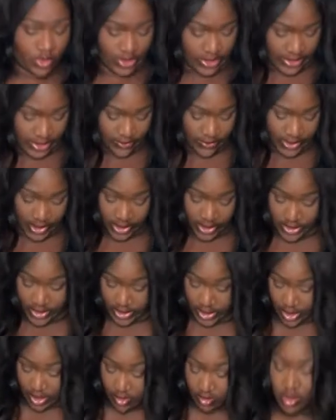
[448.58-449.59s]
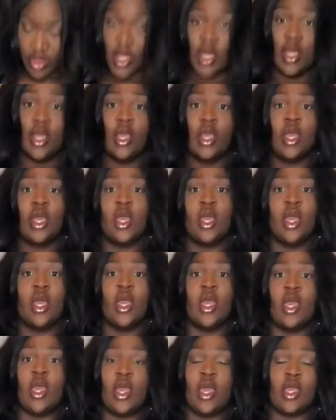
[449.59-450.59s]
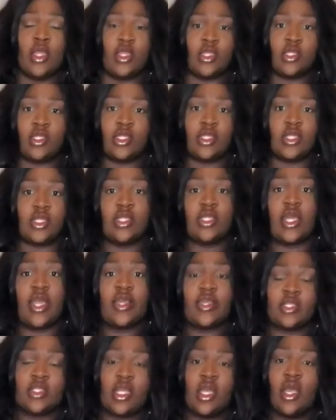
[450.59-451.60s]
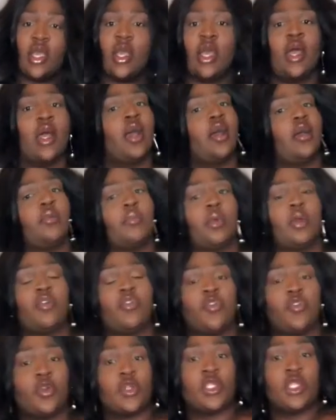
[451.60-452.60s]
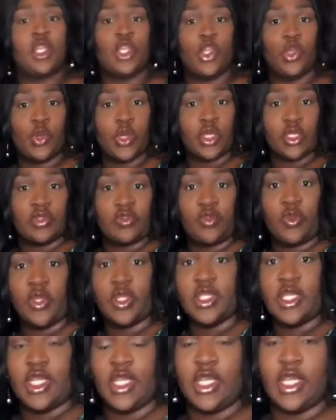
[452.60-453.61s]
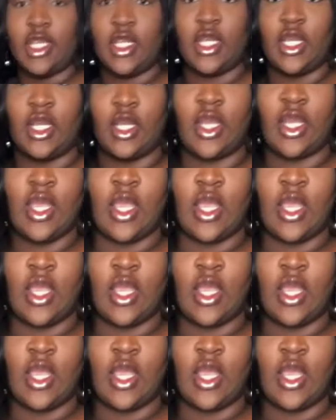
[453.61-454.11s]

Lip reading: seemed like a dub. This is a size US 14.